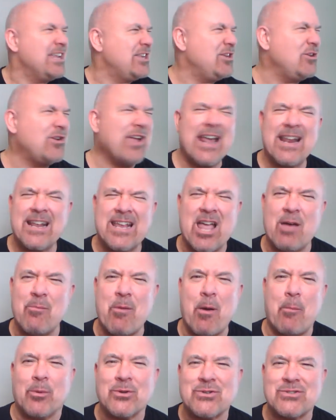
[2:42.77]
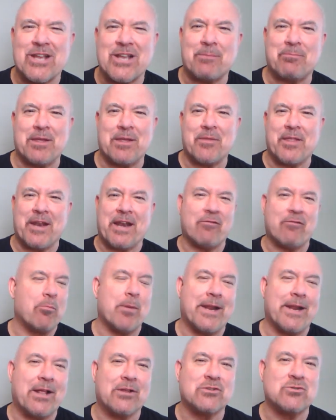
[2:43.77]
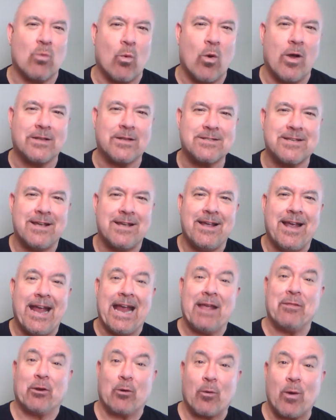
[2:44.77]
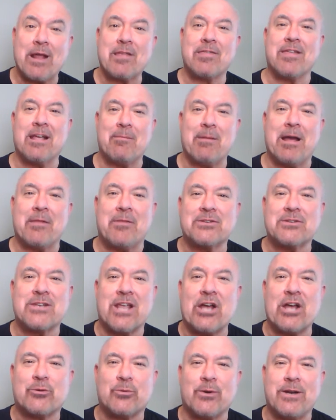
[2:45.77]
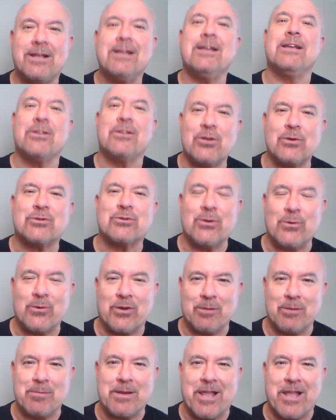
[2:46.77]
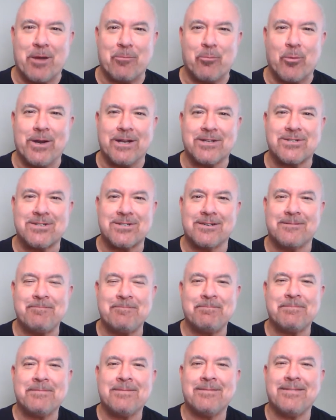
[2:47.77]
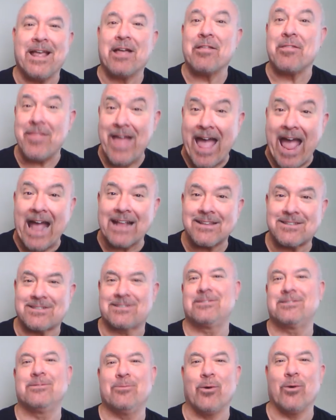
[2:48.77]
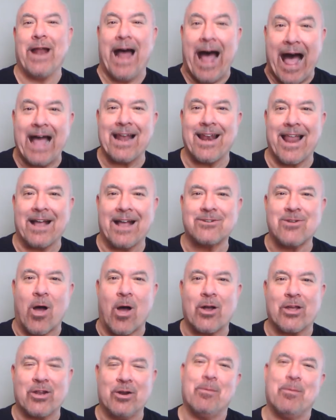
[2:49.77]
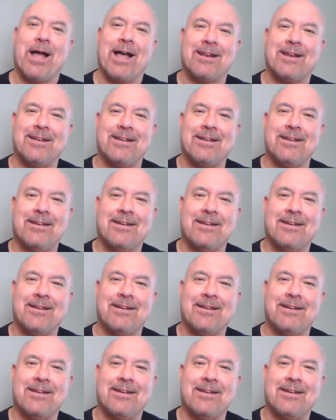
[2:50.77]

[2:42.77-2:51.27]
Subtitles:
You got to come up with something that everybody else wants. And the great thing about this country, you too can become rich. Now that's what I like talking about.